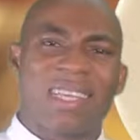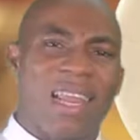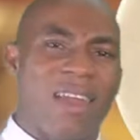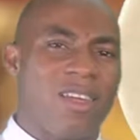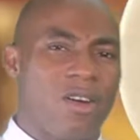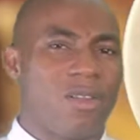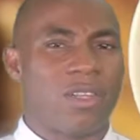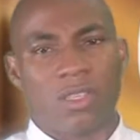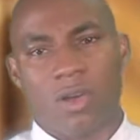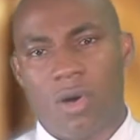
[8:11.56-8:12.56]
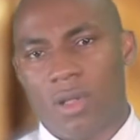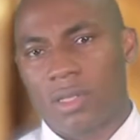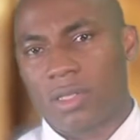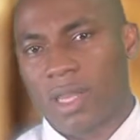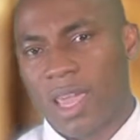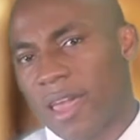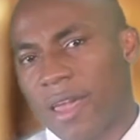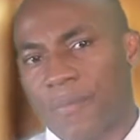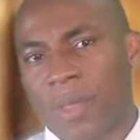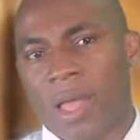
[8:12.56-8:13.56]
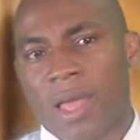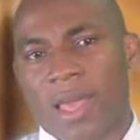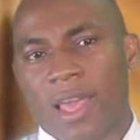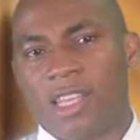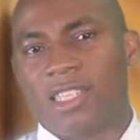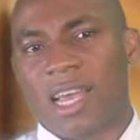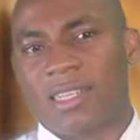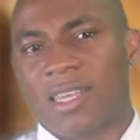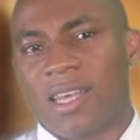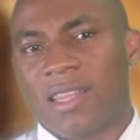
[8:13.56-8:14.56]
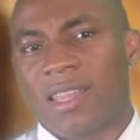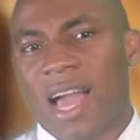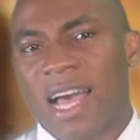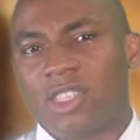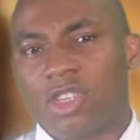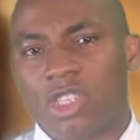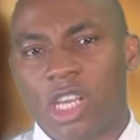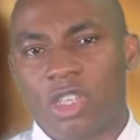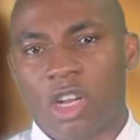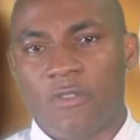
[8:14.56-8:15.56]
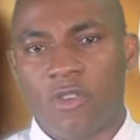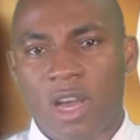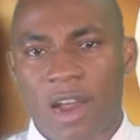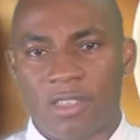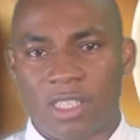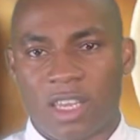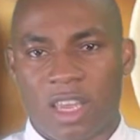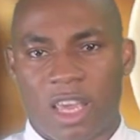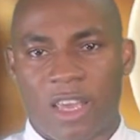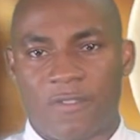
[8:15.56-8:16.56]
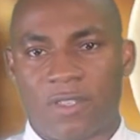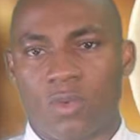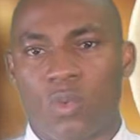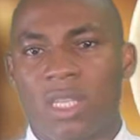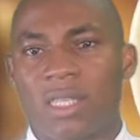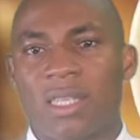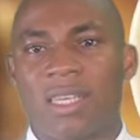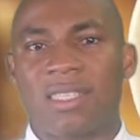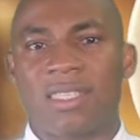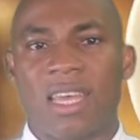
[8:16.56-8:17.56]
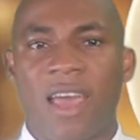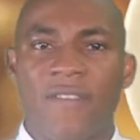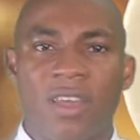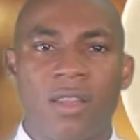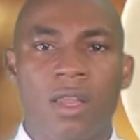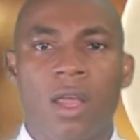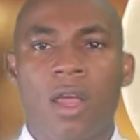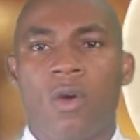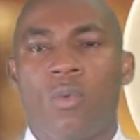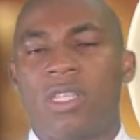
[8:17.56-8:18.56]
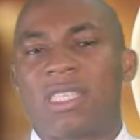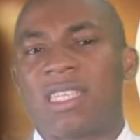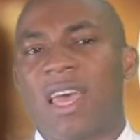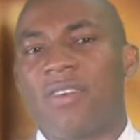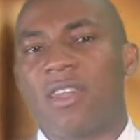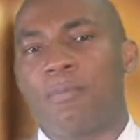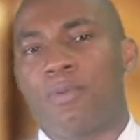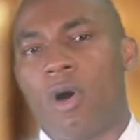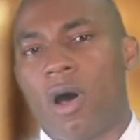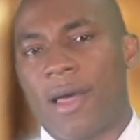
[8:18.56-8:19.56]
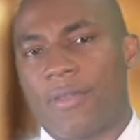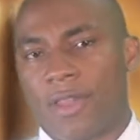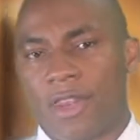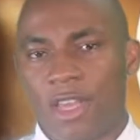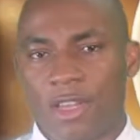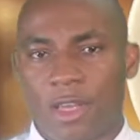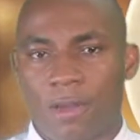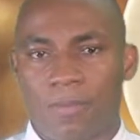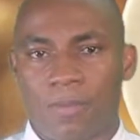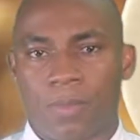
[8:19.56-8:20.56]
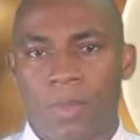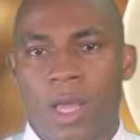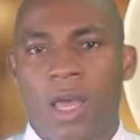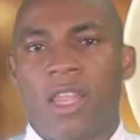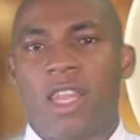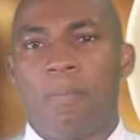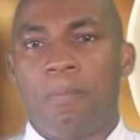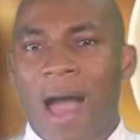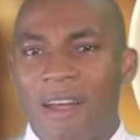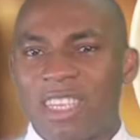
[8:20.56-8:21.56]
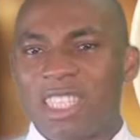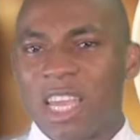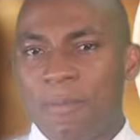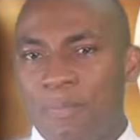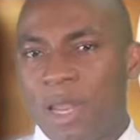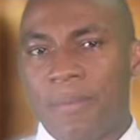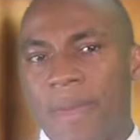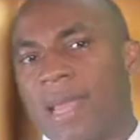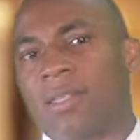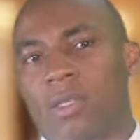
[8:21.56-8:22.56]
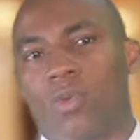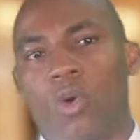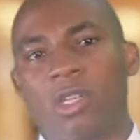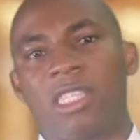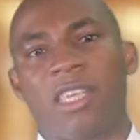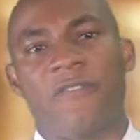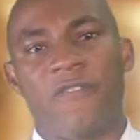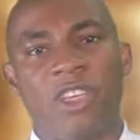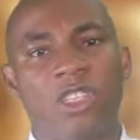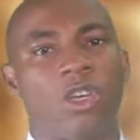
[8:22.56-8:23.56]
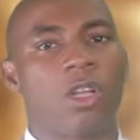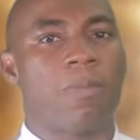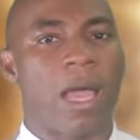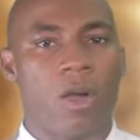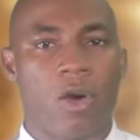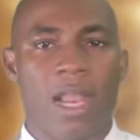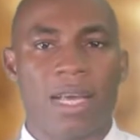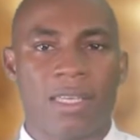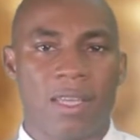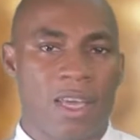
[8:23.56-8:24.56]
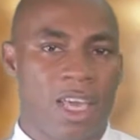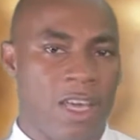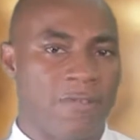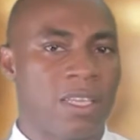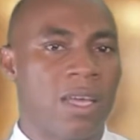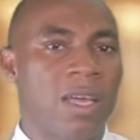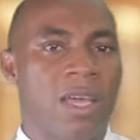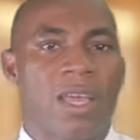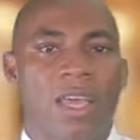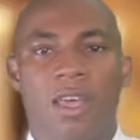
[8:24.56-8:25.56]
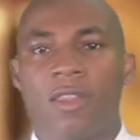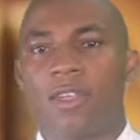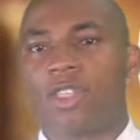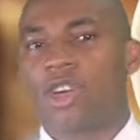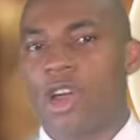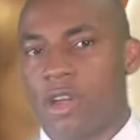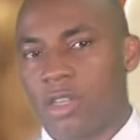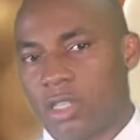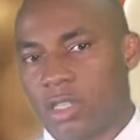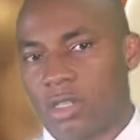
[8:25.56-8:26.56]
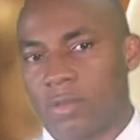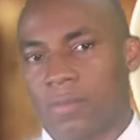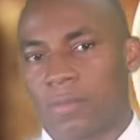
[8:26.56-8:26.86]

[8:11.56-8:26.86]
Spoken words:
clearly underscores here is that the association of Eucharistic gifts with serving the poor and the needy. The parish implements what is envisioned by collecting the gifts in the church